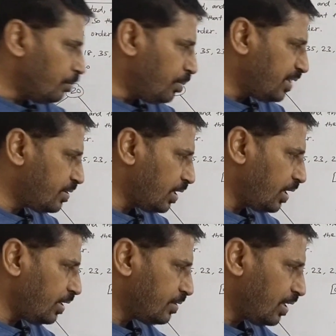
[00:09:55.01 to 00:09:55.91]
best
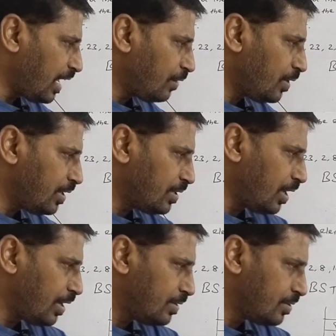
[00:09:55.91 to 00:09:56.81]
case and average
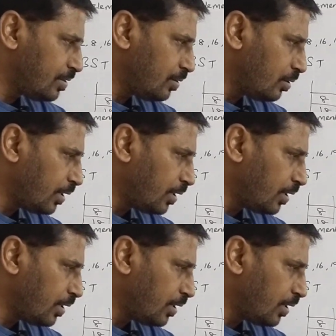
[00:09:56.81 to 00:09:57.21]
case